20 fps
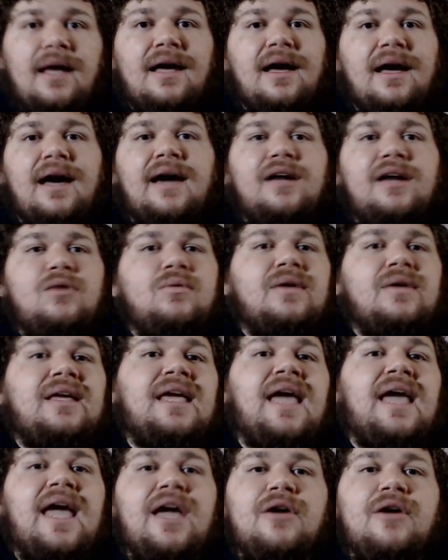I don't
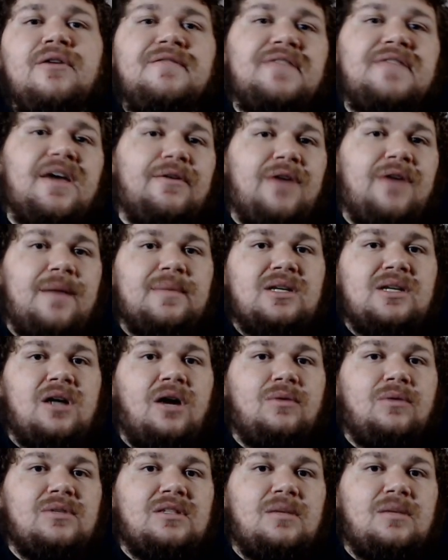care if that rabid
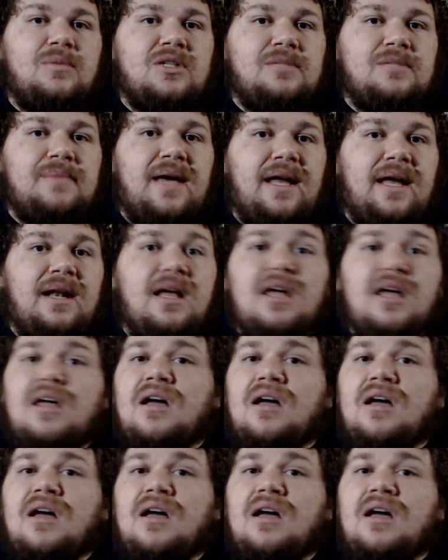dog was someone's pet.